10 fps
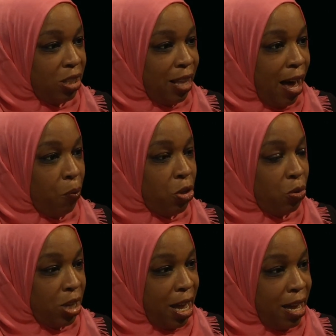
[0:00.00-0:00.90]
is that when you
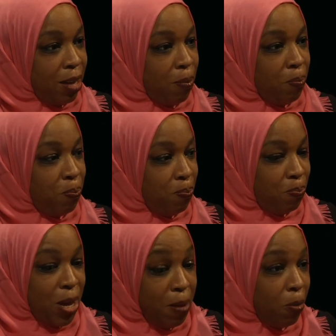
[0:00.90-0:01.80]
take
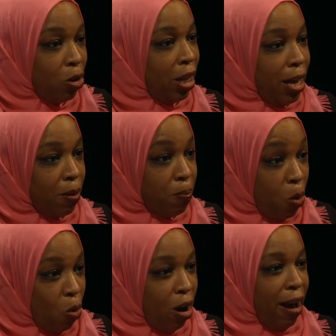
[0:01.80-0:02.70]
people like
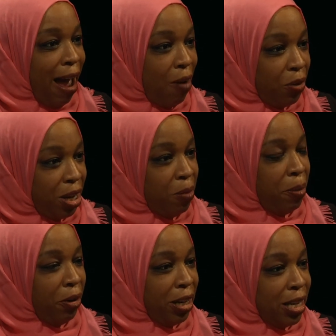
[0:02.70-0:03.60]
poor African
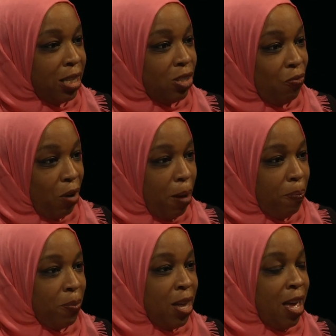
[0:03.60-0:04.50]
Americans from